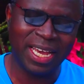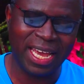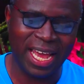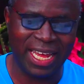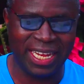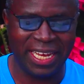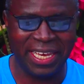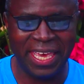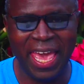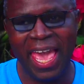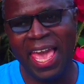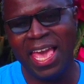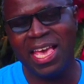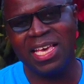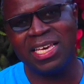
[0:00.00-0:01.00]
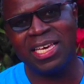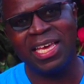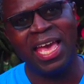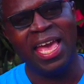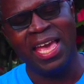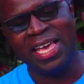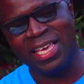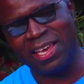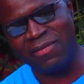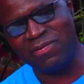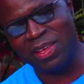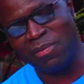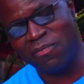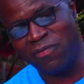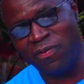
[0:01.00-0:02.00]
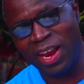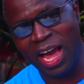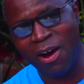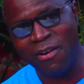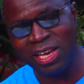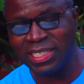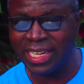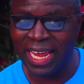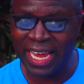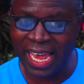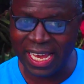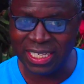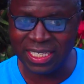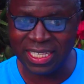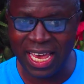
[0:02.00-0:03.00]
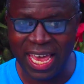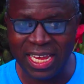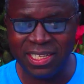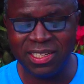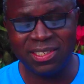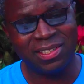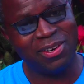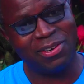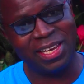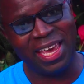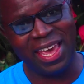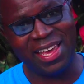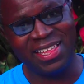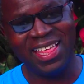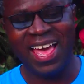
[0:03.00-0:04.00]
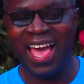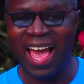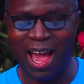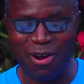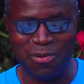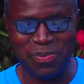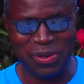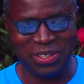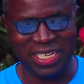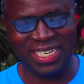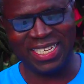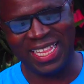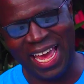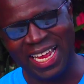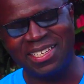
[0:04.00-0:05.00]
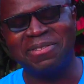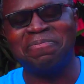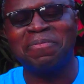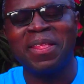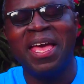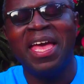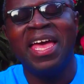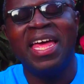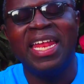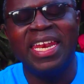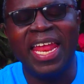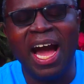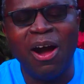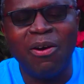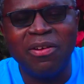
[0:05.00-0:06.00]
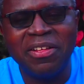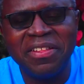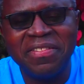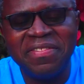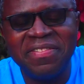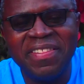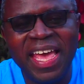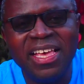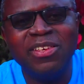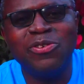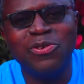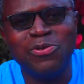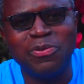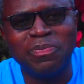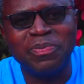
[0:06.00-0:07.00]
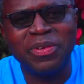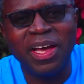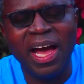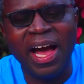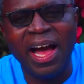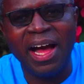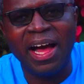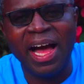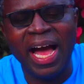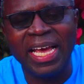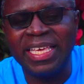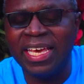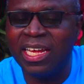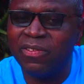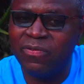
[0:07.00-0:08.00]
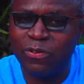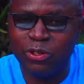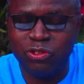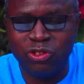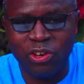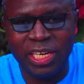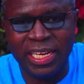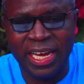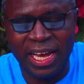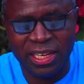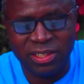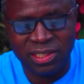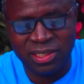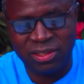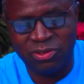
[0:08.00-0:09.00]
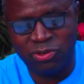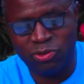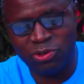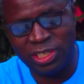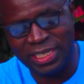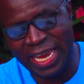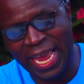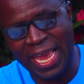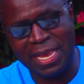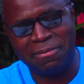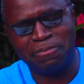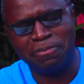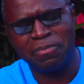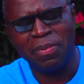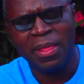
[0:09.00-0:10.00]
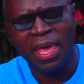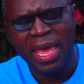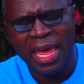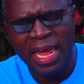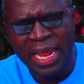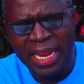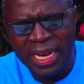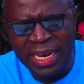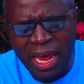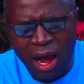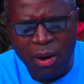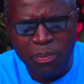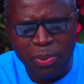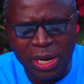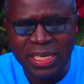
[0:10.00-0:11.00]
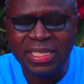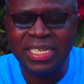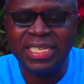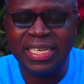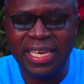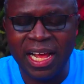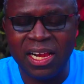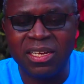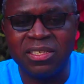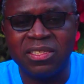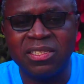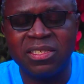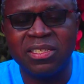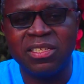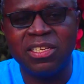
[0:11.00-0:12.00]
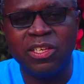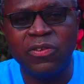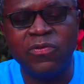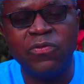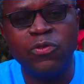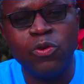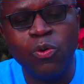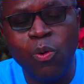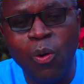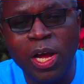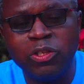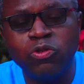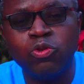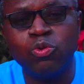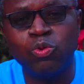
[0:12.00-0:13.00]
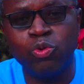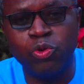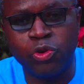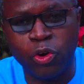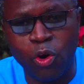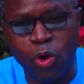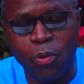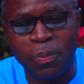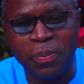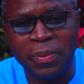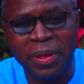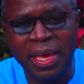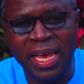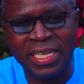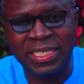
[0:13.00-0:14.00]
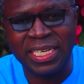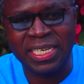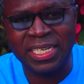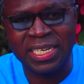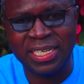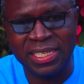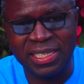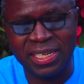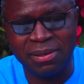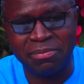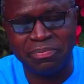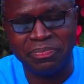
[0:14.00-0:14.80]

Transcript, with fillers: cut a cake, gave them flowers, like I said, okay? I hope you did that. Now, thank you uh, again for joining us today. Now, boys and girls, if you want to grow as a Christian,